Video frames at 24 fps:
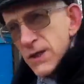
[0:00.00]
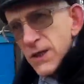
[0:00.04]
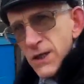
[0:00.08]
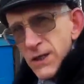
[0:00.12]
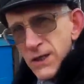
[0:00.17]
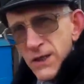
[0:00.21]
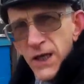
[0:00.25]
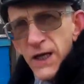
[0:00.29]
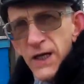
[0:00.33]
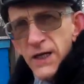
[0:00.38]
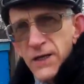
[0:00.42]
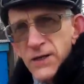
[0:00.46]

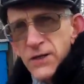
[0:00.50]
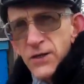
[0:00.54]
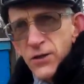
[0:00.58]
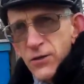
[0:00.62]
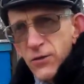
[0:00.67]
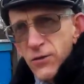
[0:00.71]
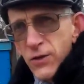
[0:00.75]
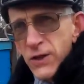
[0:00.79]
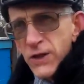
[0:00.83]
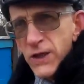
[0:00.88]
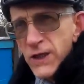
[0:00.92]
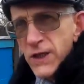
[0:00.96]
10
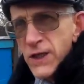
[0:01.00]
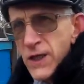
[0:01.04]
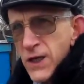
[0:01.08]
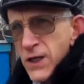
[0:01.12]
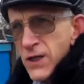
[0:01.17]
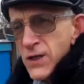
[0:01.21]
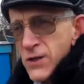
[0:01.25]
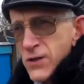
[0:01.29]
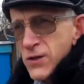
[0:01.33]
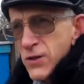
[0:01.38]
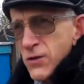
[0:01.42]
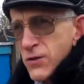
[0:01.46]
degrees,
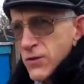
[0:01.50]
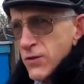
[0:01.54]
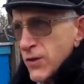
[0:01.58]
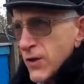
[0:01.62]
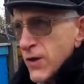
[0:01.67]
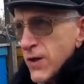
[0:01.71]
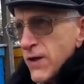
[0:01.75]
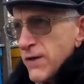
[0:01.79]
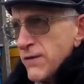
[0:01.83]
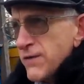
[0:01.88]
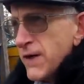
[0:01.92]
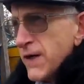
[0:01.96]
so
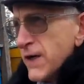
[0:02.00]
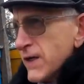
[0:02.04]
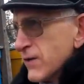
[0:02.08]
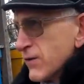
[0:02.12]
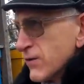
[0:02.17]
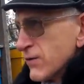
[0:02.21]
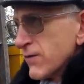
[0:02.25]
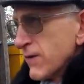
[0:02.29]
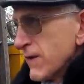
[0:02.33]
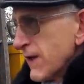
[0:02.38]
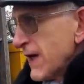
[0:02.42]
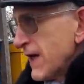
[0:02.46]
they're not
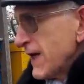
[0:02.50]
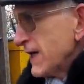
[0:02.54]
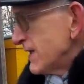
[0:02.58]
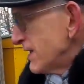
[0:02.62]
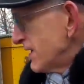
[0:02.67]
flying